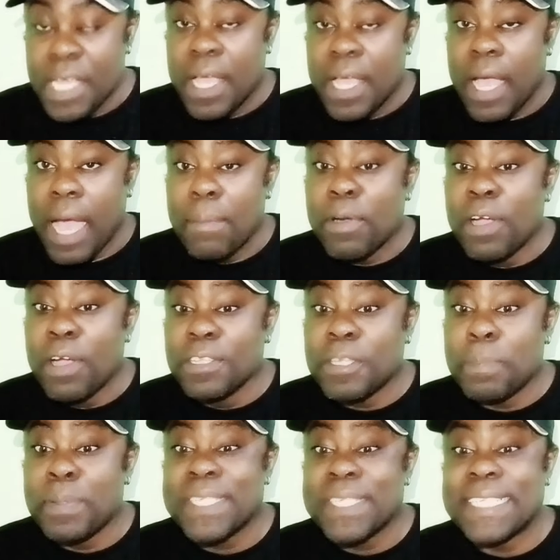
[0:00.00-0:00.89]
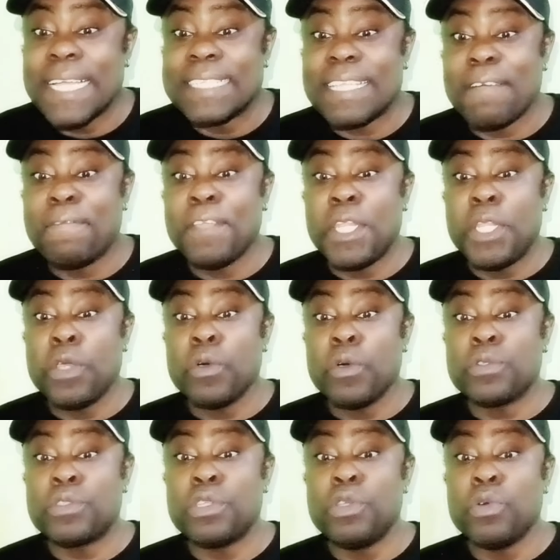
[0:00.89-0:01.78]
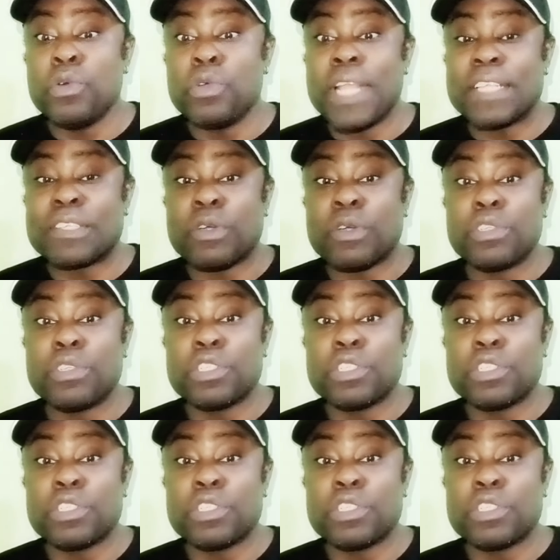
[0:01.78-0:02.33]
I'm going to present a video to you that's going